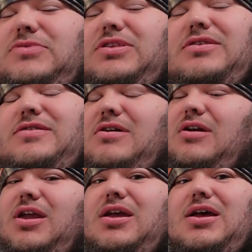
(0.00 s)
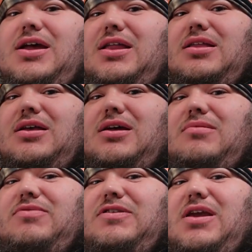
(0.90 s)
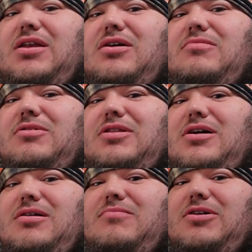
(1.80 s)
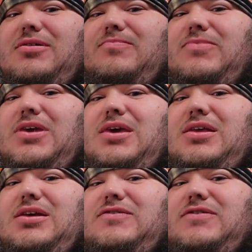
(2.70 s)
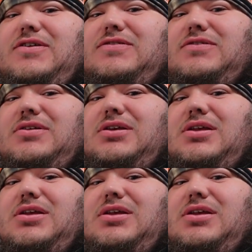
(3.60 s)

sorry, I'm saying a lot, but it's